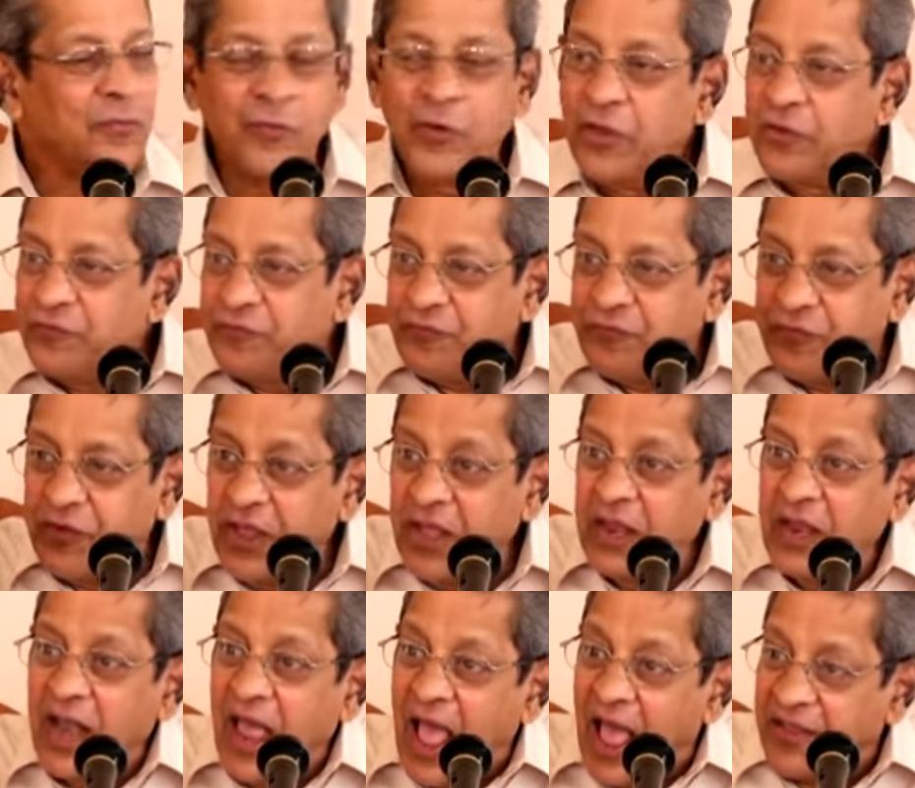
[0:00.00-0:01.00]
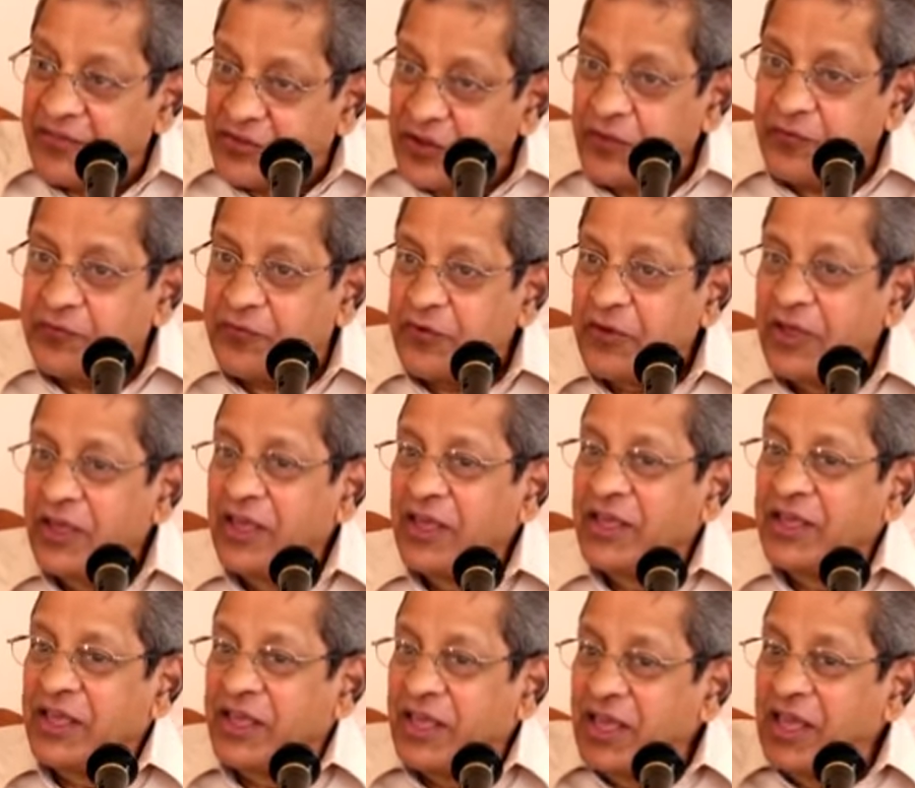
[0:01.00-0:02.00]
We feel as if
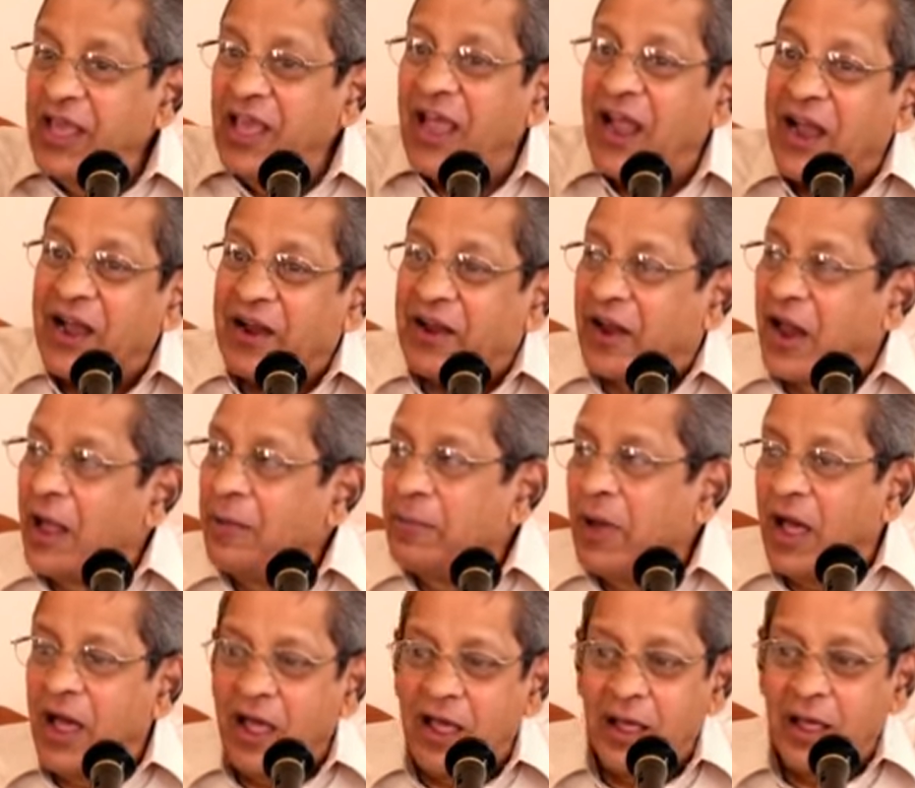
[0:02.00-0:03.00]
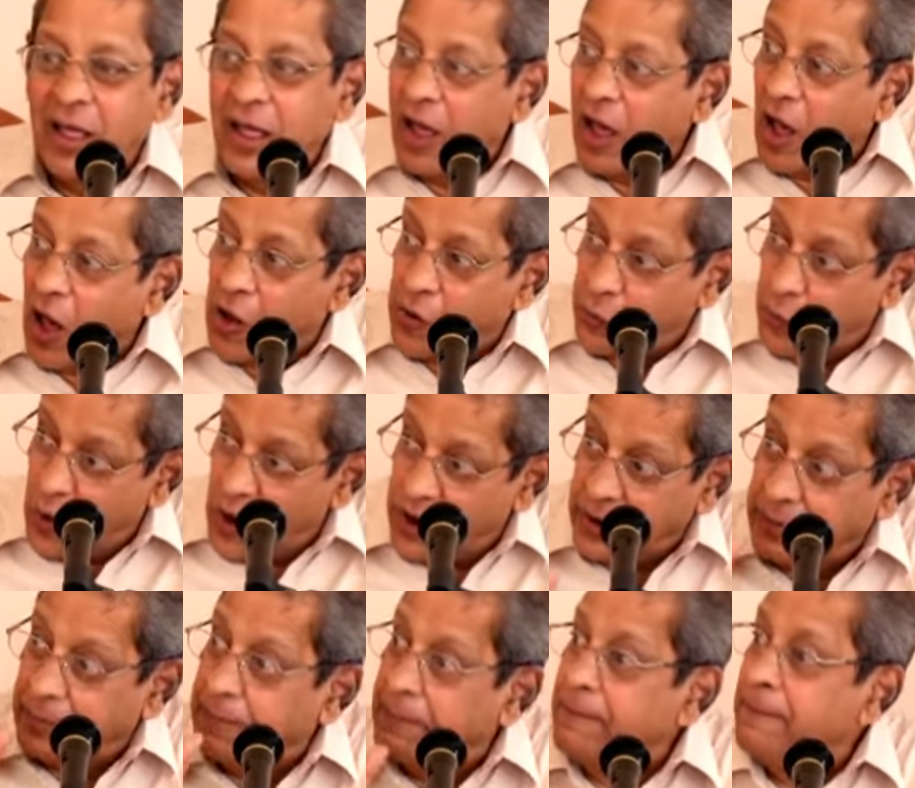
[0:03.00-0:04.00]
he and Rama are
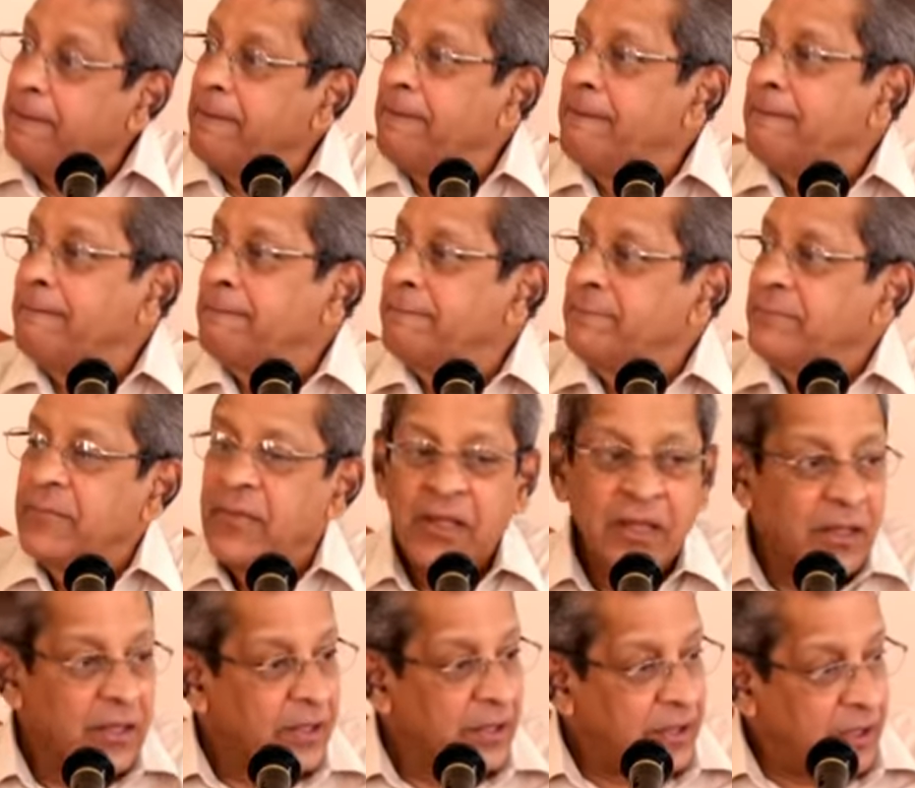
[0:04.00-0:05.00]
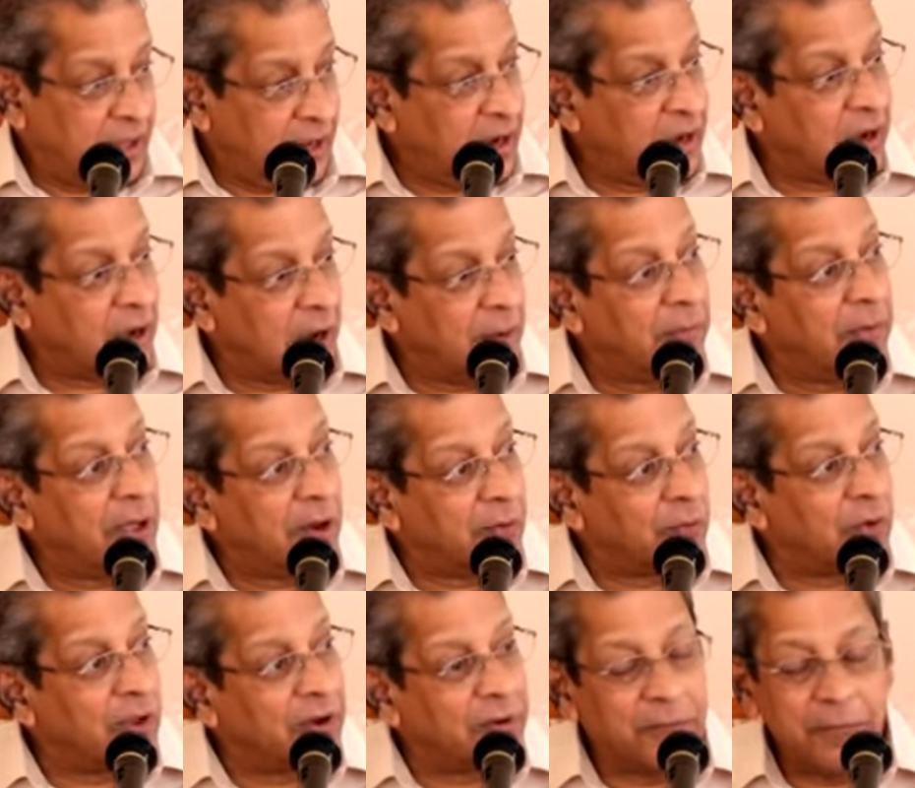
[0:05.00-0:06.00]
one. He and Rama
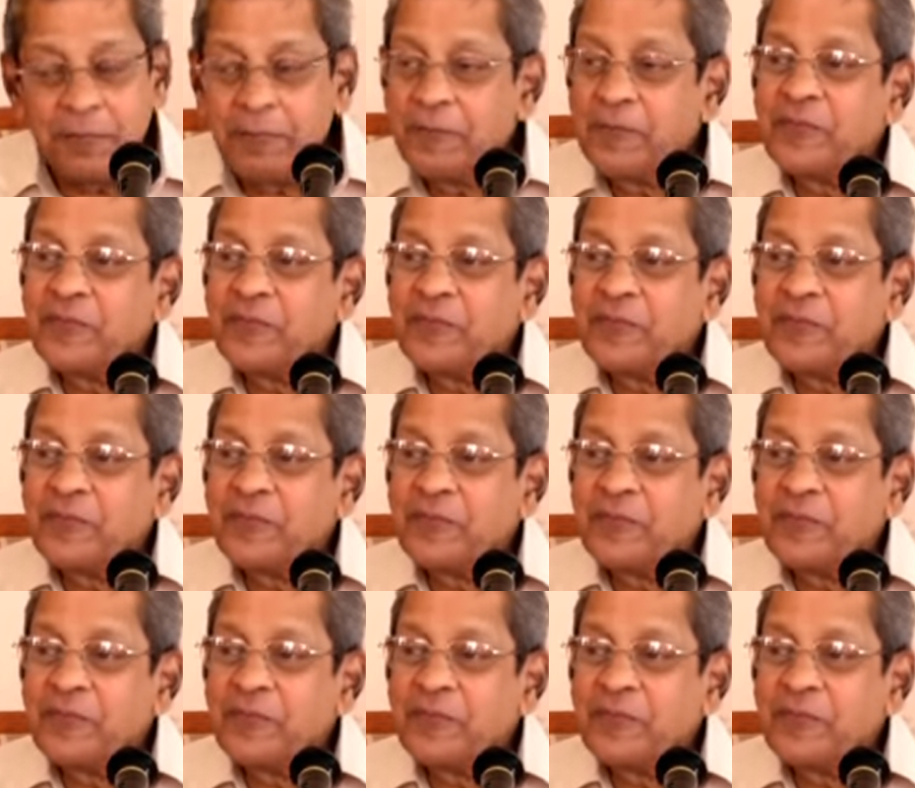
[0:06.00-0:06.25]
are one.